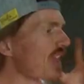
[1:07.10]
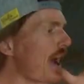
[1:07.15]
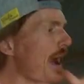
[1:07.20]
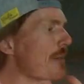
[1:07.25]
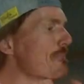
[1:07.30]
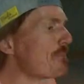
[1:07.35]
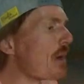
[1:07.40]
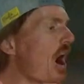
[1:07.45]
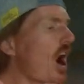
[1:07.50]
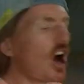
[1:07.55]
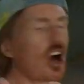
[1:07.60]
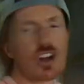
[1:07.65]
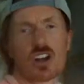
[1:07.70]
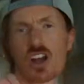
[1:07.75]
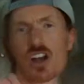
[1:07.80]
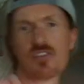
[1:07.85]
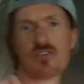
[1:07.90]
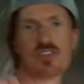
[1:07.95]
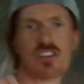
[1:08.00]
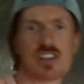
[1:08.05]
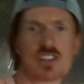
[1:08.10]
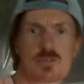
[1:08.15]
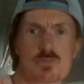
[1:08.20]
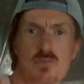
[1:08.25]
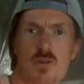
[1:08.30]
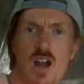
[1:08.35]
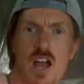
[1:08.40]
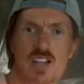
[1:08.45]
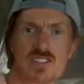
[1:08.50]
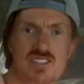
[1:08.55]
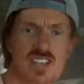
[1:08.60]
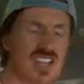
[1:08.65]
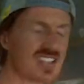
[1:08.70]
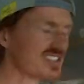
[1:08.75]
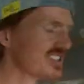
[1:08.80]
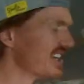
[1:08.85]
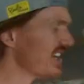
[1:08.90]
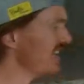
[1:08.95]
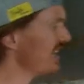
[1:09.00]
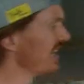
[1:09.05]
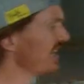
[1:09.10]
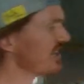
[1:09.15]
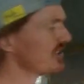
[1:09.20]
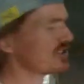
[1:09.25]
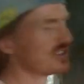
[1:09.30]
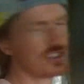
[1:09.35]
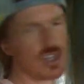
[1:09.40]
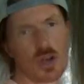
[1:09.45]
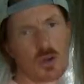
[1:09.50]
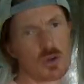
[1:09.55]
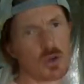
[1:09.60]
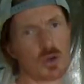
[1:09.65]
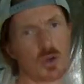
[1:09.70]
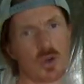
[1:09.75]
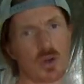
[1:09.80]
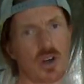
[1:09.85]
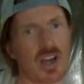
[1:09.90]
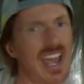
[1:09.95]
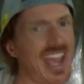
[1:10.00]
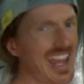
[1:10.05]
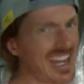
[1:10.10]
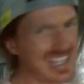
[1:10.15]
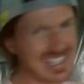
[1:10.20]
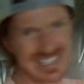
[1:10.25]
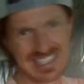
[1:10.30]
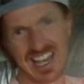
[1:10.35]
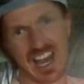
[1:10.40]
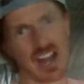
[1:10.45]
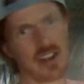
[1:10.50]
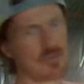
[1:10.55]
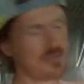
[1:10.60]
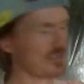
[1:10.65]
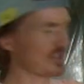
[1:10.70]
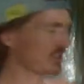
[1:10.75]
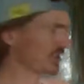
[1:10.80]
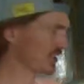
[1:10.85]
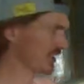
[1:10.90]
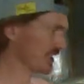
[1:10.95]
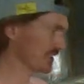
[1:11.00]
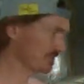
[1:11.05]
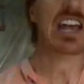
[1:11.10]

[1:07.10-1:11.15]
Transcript: a part of this process is so cool, and it's got to feel good.